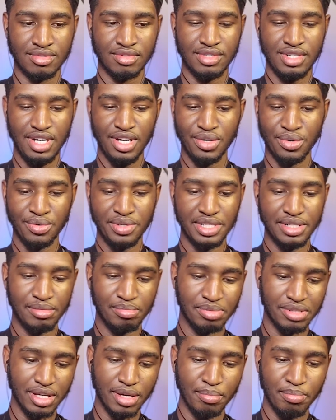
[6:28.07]
I don't really
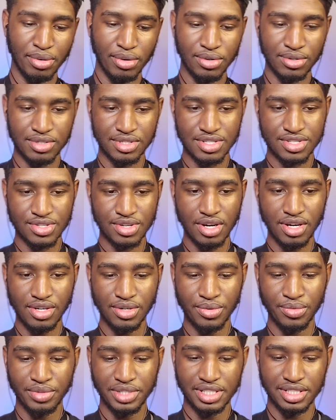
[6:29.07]
play poker, so I
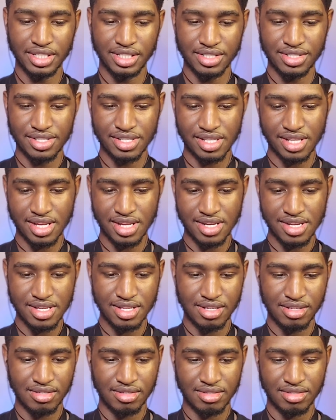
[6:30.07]
don't really understand
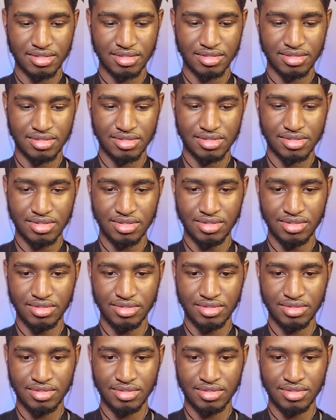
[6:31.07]
it, so.